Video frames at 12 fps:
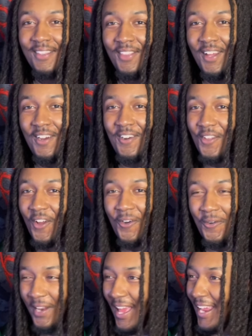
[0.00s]
I don't know
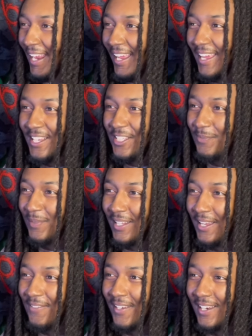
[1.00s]
who they is, but
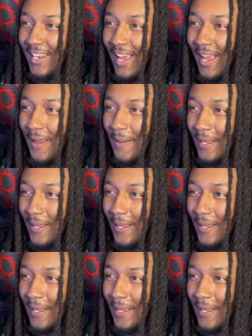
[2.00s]
they finna die.